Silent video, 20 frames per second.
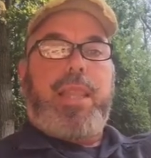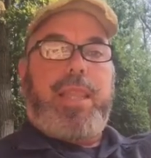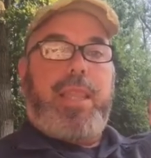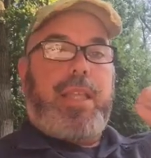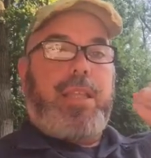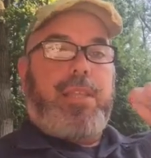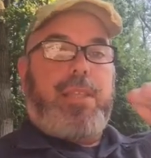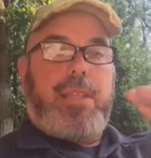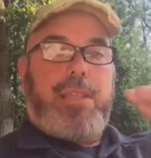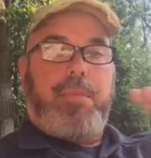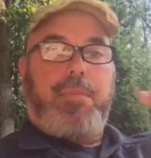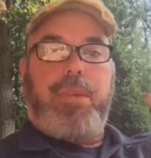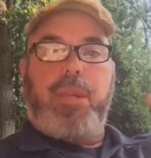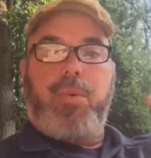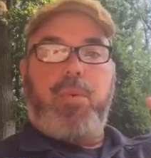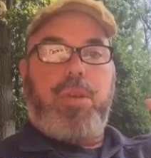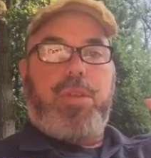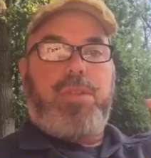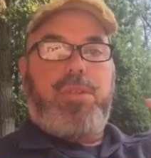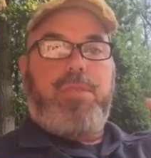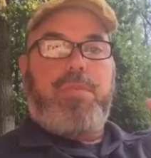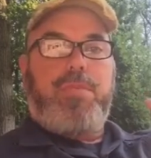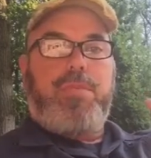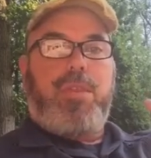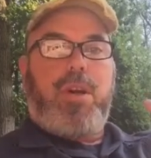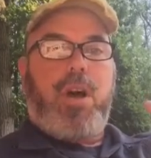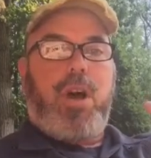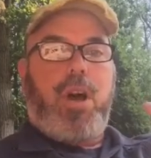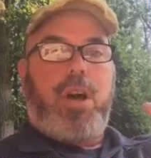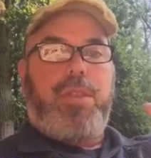than simply what's
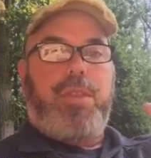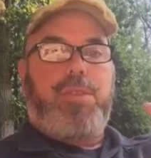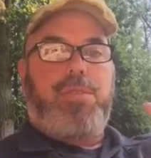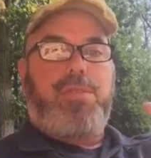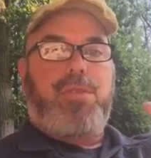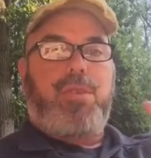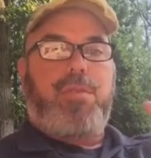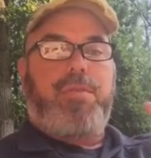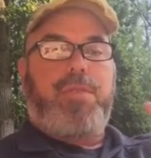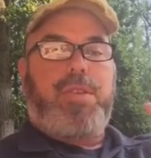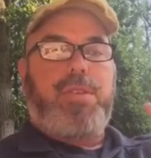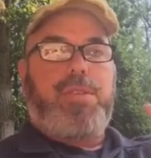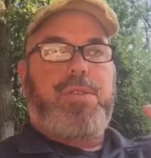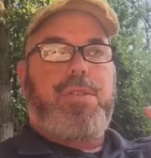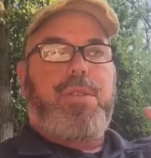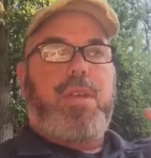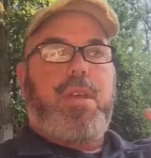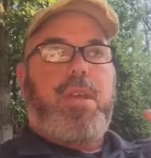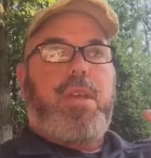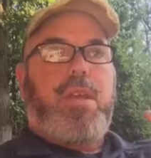on the surface.